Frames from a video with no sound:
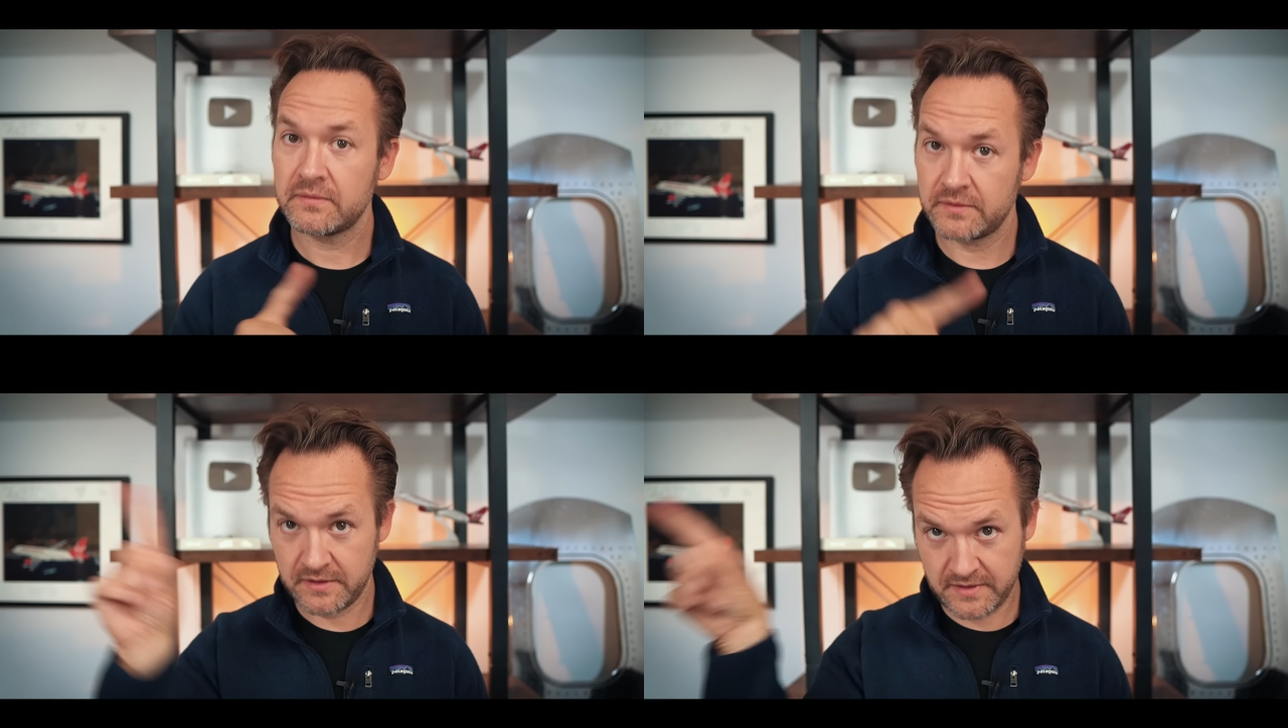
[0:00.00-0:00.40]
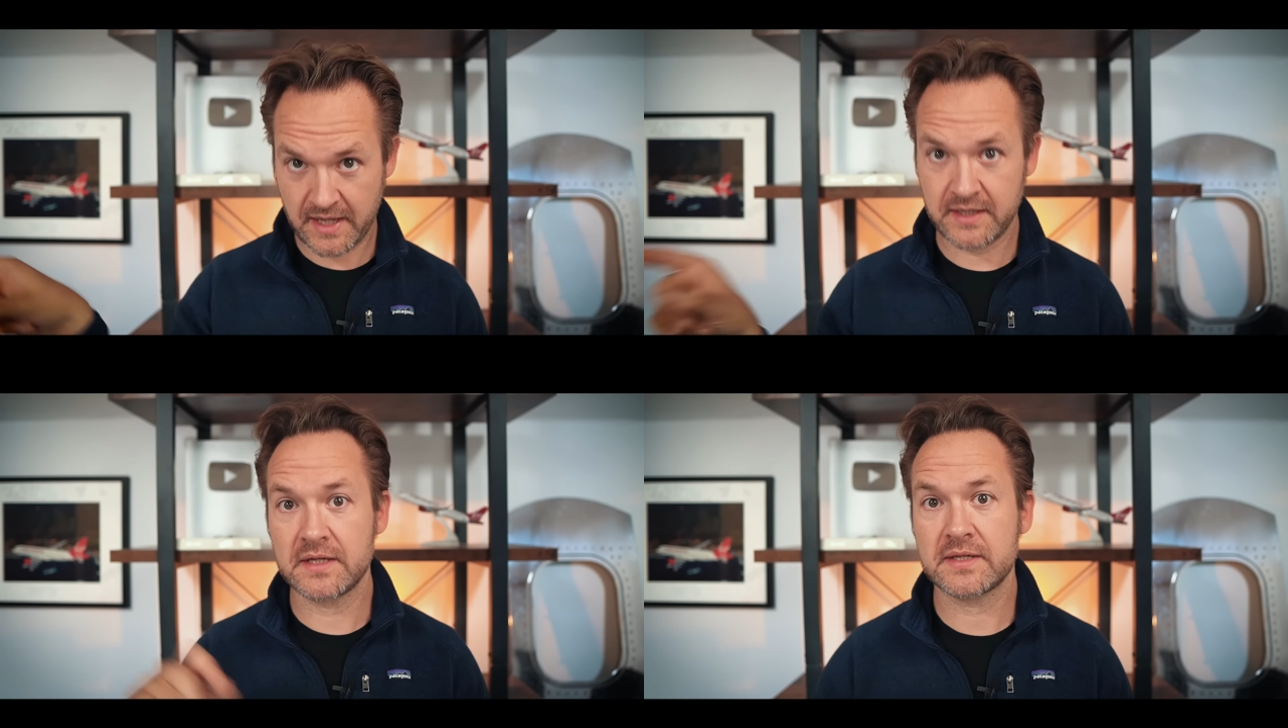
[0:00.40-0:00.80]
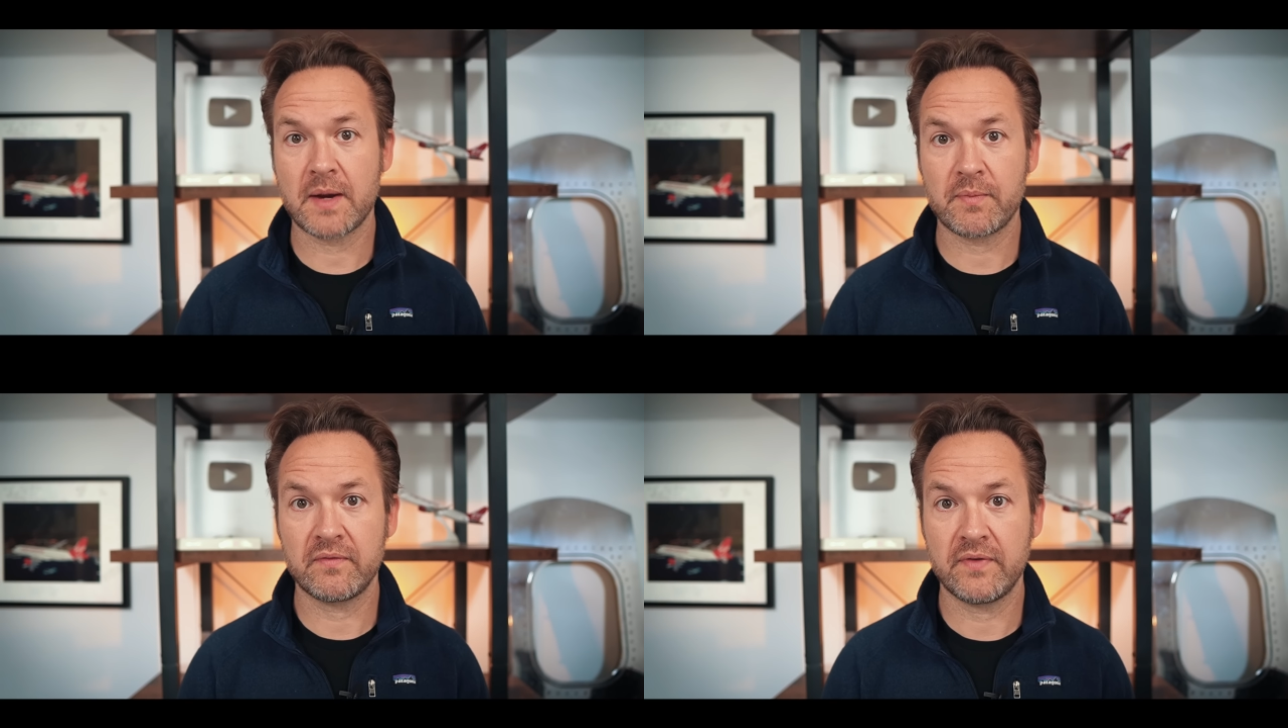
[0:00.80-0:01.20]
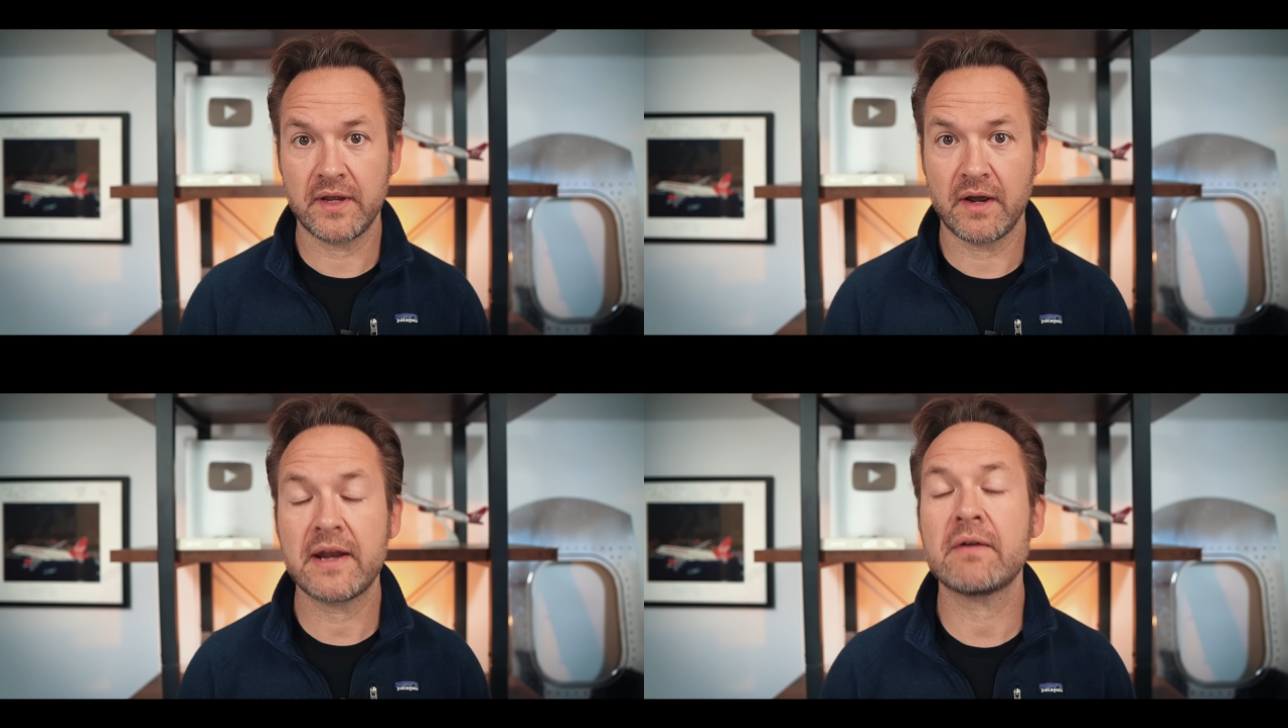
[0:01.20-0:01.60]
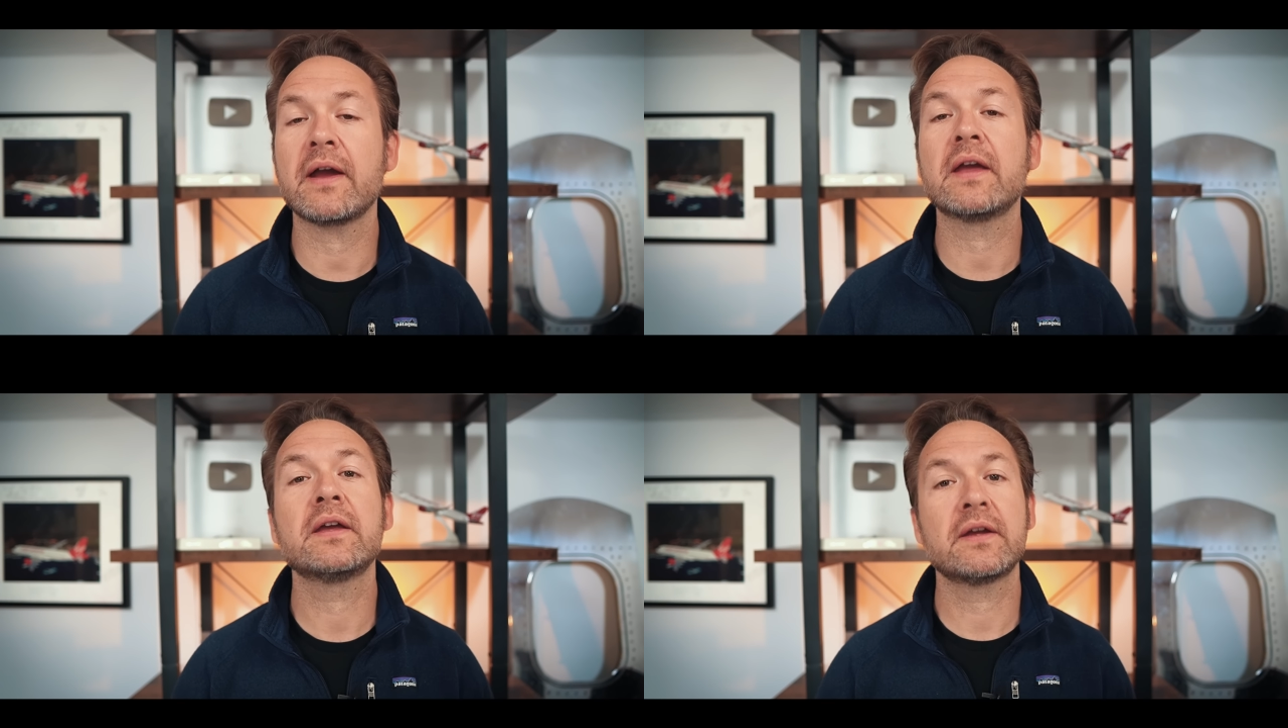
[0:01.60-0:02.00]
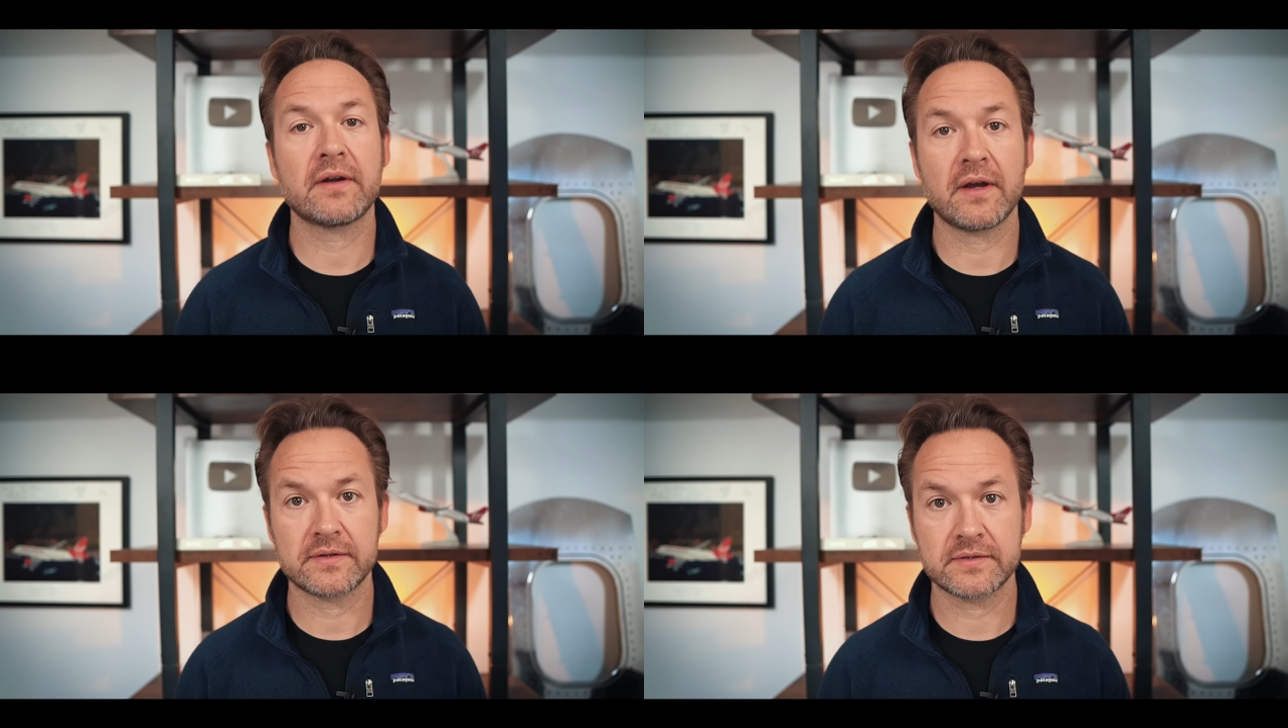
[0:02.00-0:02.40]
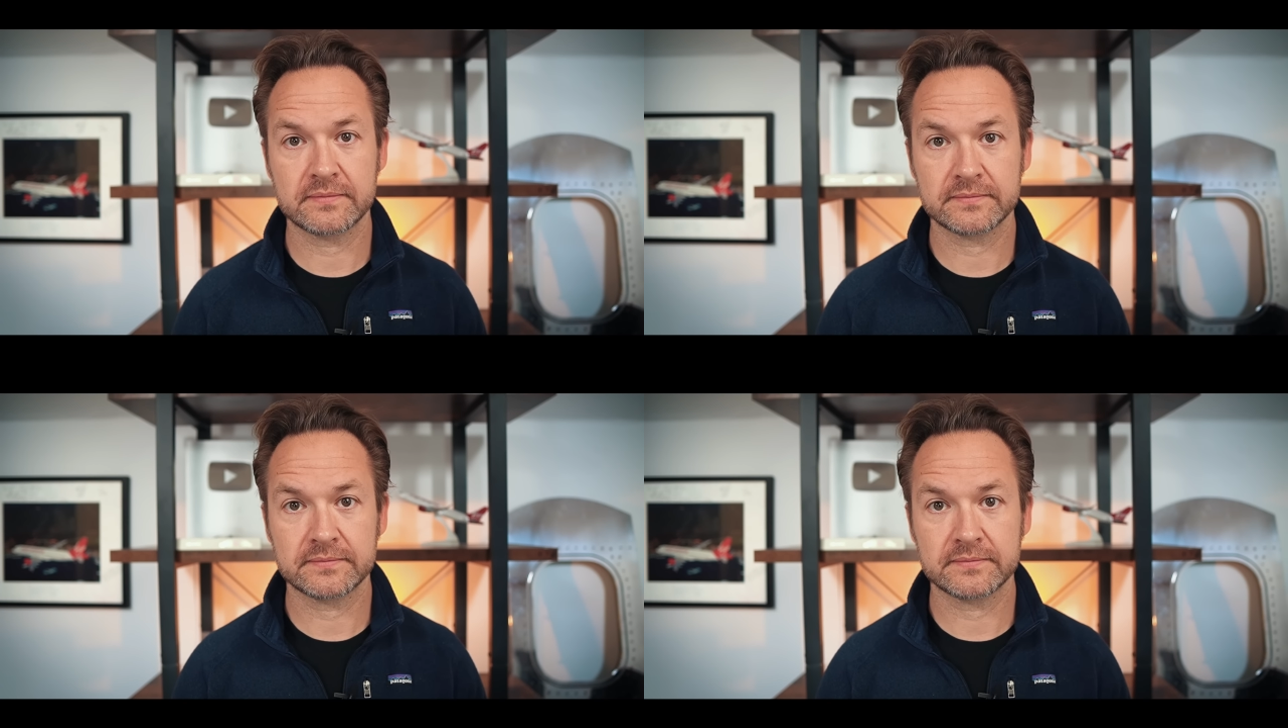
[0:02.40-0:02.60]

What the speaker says: We'll do that in a separate video. Anyway, here goes.